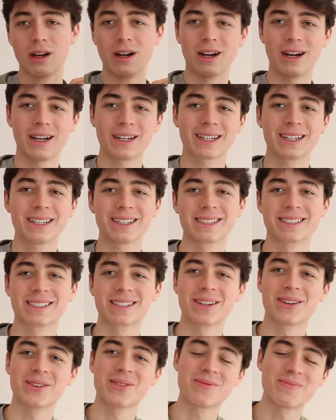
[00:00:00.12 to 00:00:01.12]
Hi
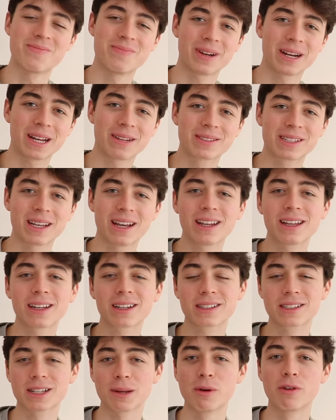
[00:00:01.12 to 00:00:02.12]
guys, my name is
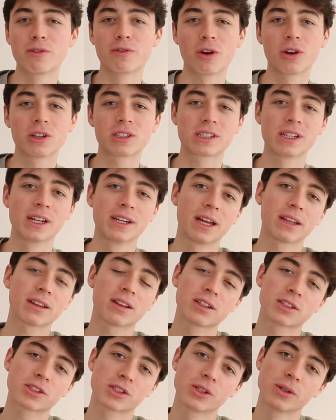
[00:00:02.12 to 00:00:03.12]
Alex. I'm a first year
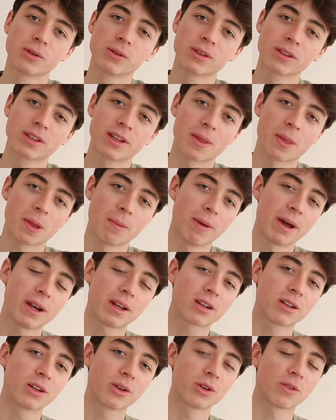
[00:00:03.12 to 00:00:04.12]
dental student at the
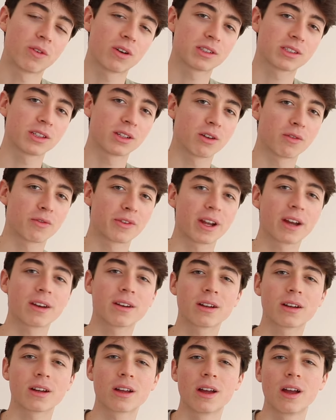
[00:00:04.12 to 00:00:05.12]
Medical University of
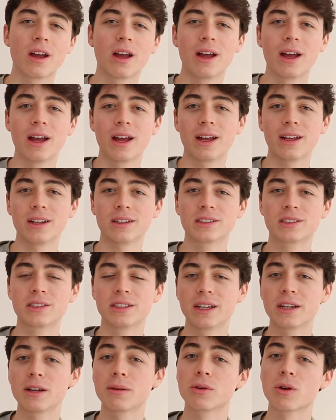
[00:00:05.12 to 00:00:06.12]
Vienna and
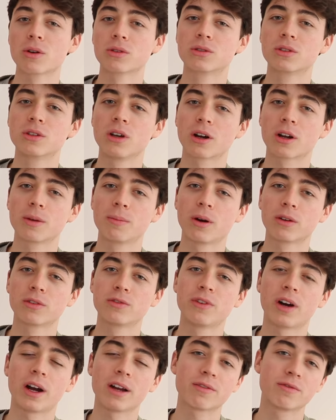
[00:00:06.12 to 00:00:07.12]
today I'm going to talk
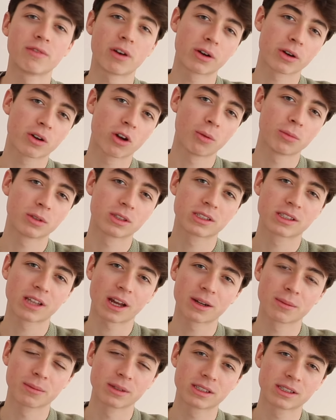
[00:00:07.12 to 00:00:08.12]
about five very common
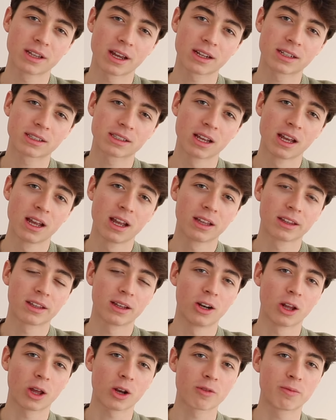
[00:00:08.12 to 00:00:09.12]
study mistakes
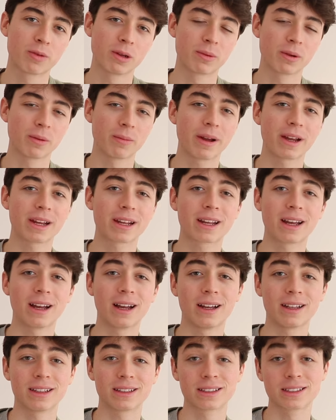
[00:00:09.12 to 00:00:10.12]
that a lot of people make
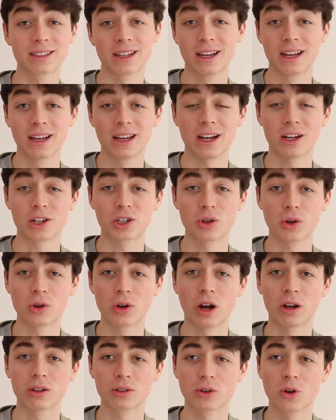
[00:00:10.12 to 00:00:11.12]
and I show
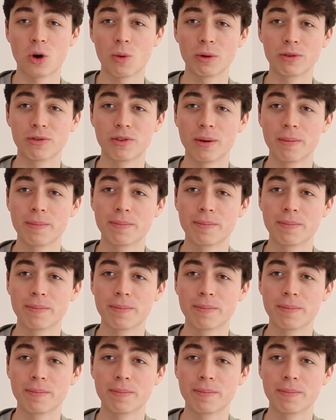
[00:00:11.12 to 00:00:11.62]
you how to cope with them.